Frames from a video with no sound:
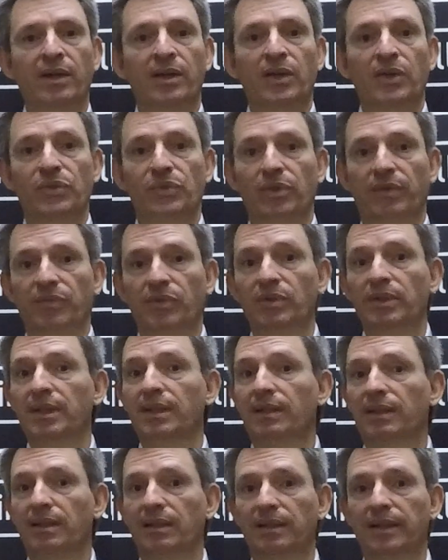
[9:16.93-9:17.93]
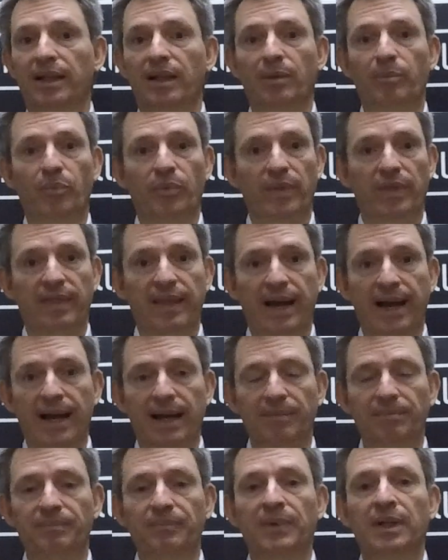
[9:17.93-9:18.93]
So if you need a little help with
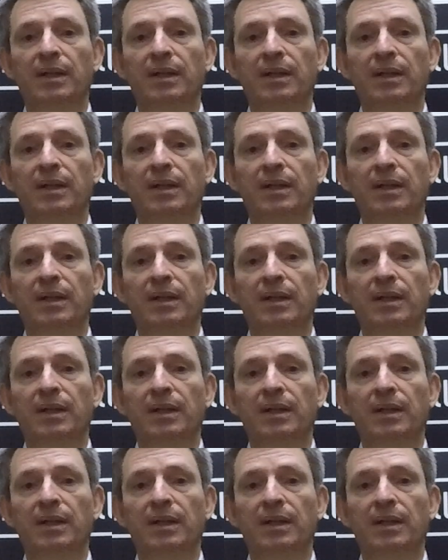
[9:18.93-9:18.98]
that,